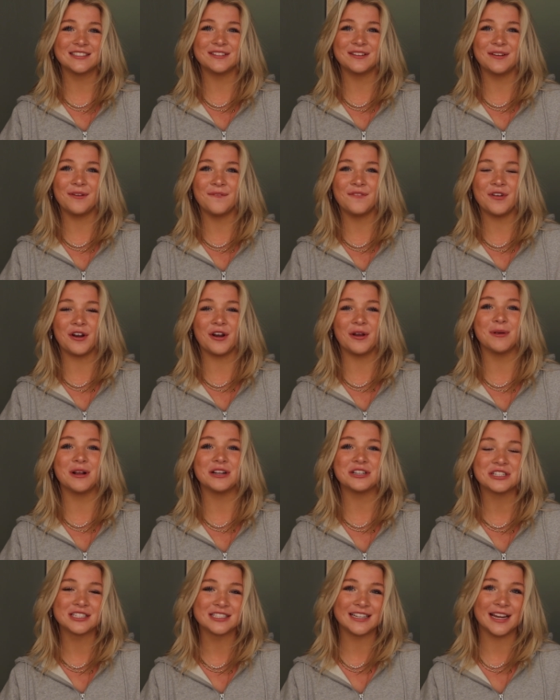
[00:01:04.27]
very
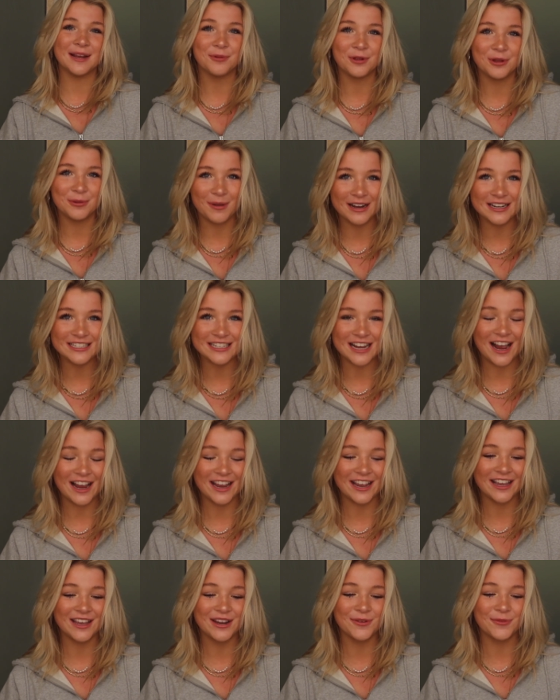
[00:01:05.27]
much a staple in my
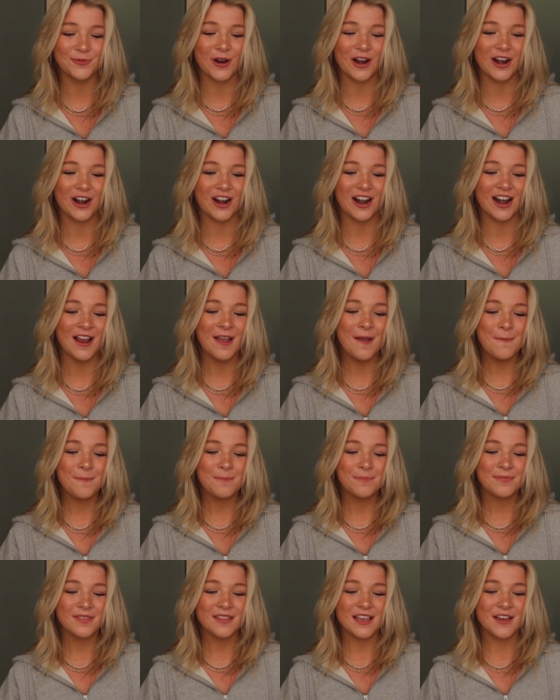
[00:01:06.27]
diet where
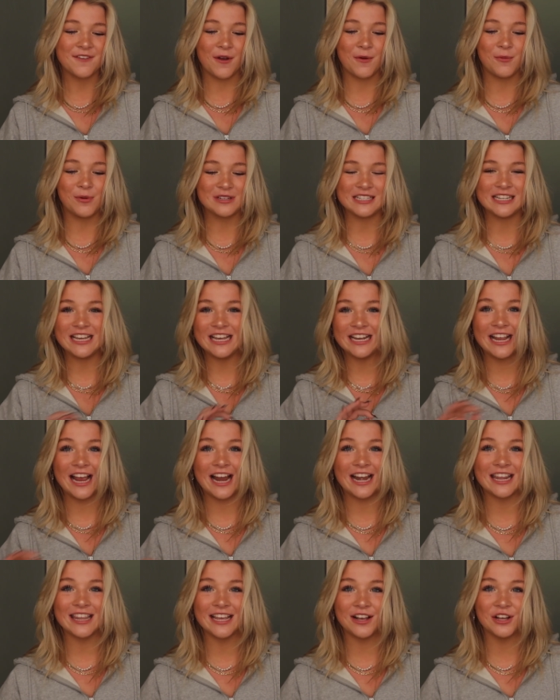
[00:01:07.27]
if I wasn't eating
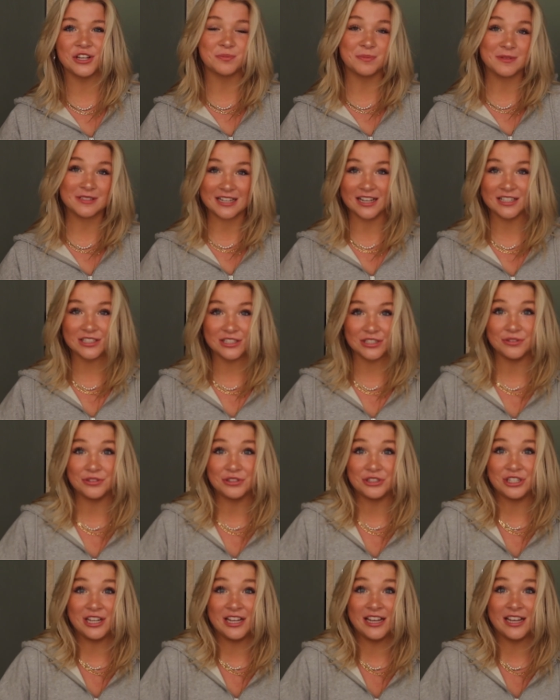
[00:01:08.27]
anything else besides
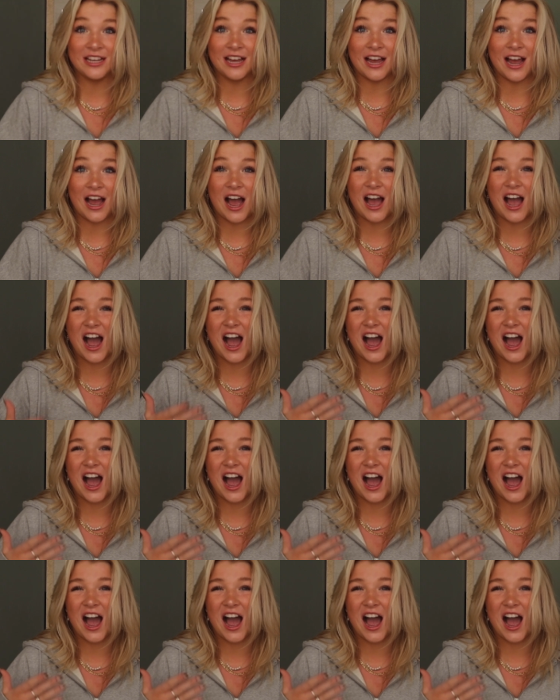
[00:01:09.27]
sushi,